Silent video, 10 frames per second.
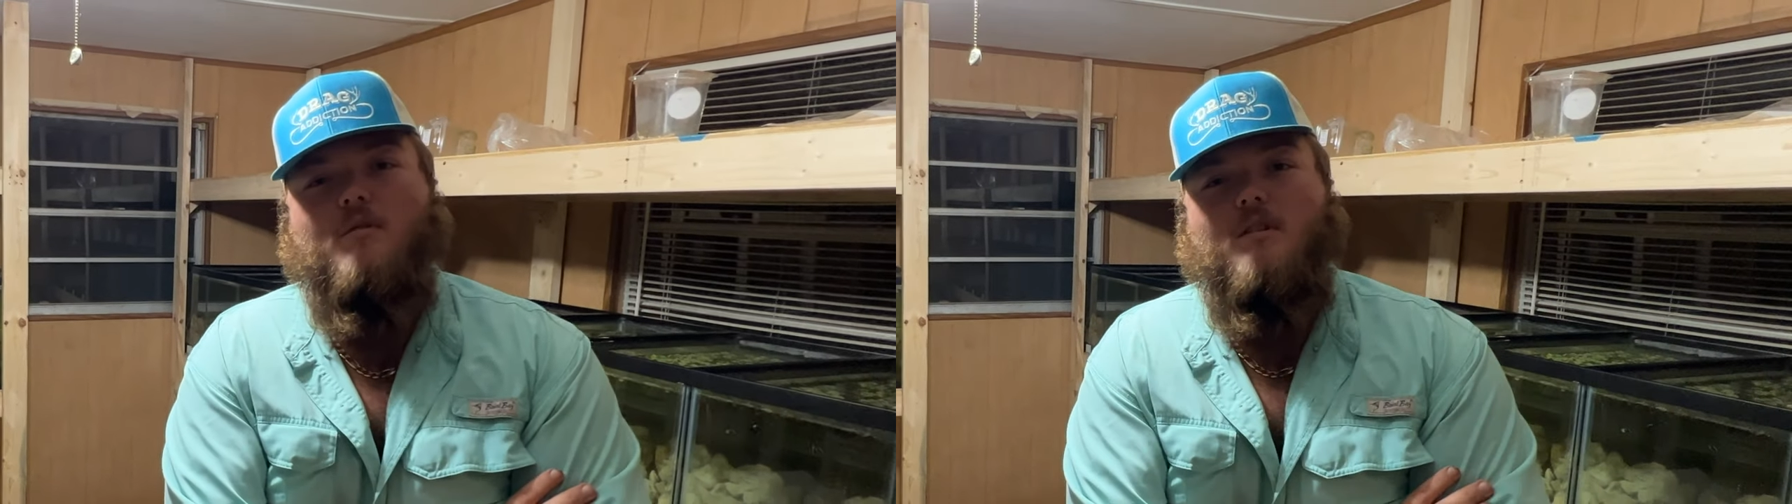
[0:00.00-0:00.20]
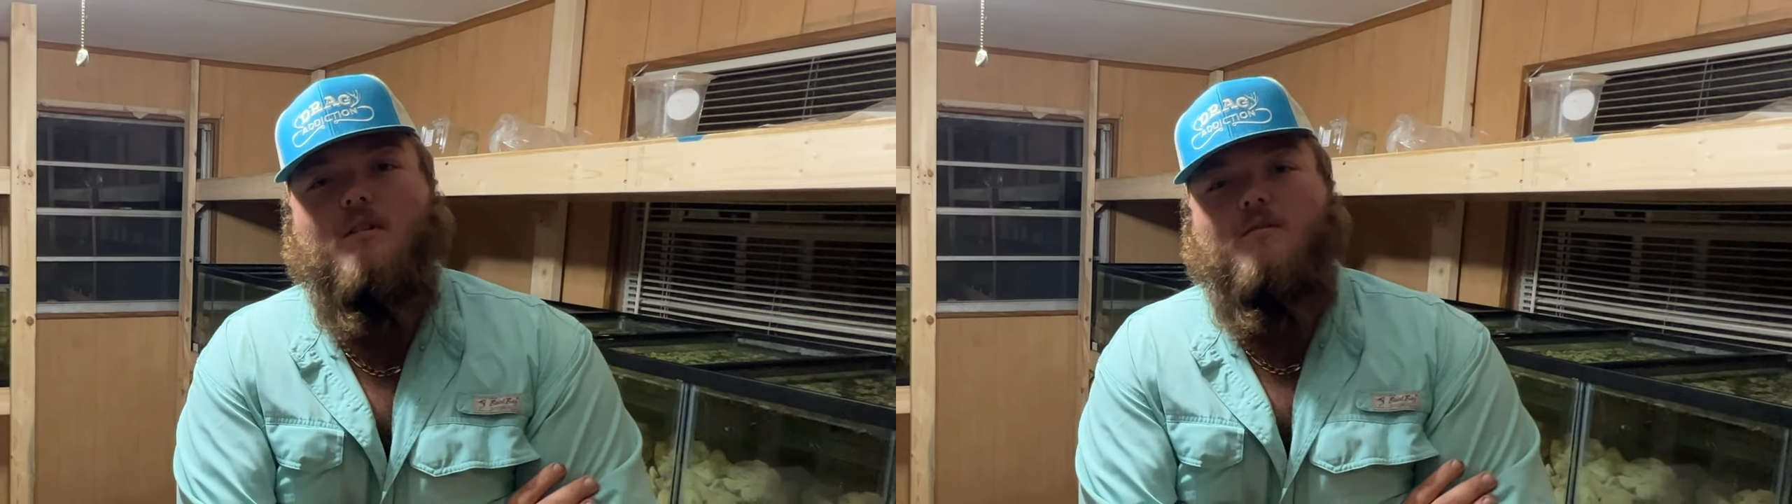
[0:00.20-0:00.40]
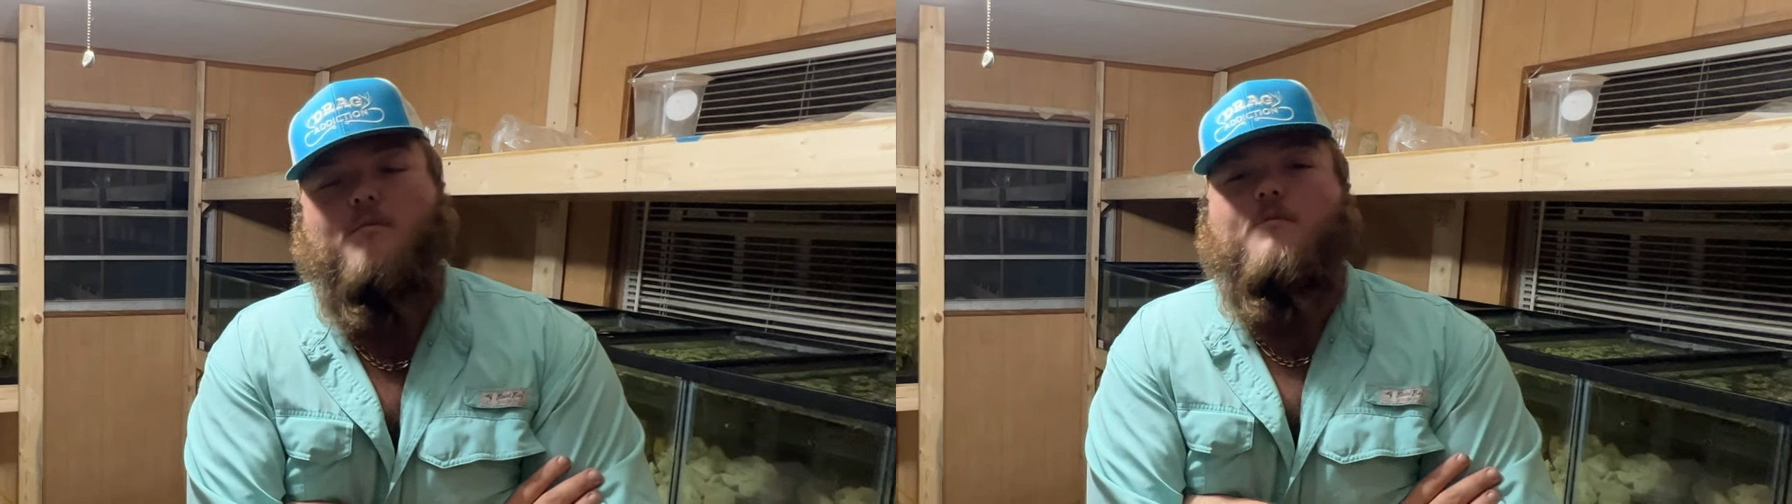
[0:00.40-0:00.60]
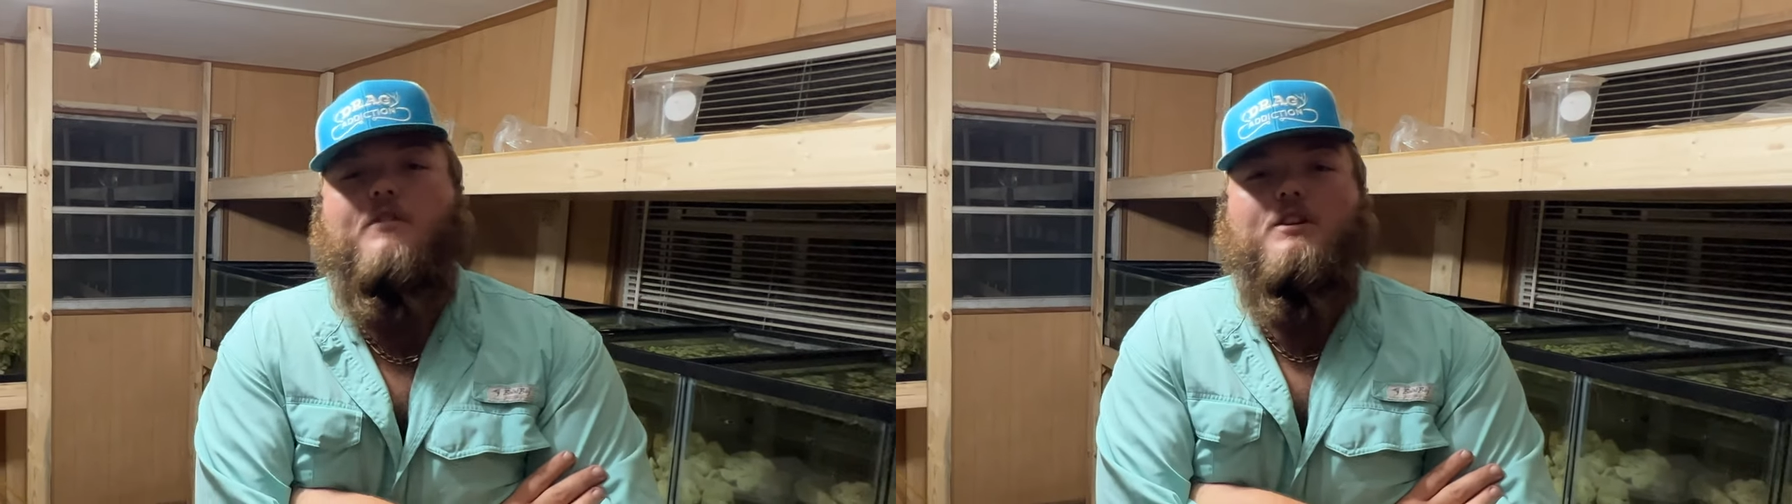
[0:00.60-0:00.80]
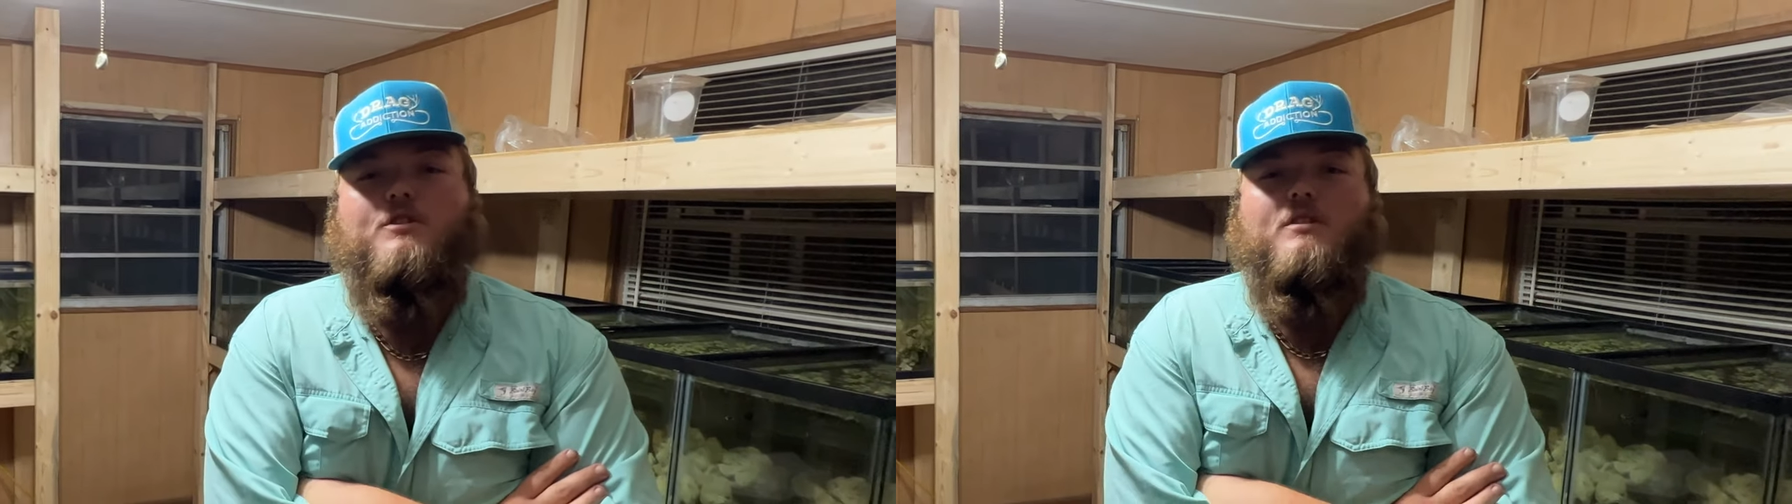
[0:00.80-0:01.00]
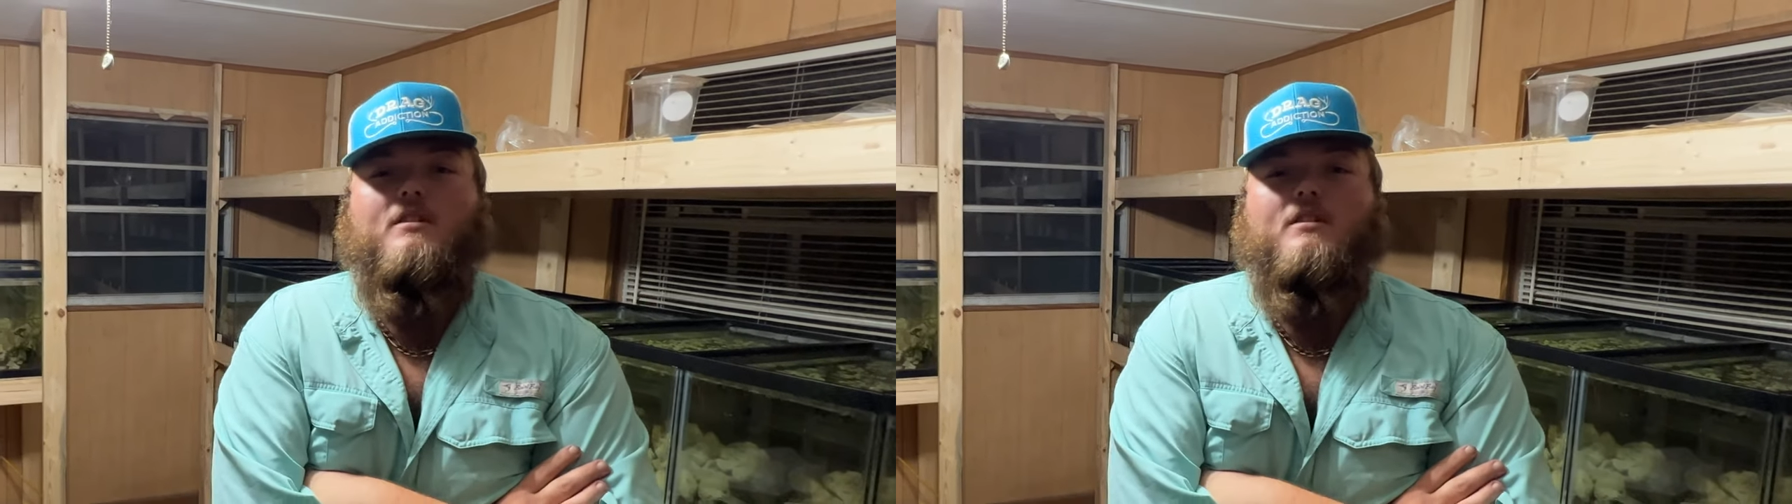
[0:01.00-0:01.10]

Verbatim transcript: from fishing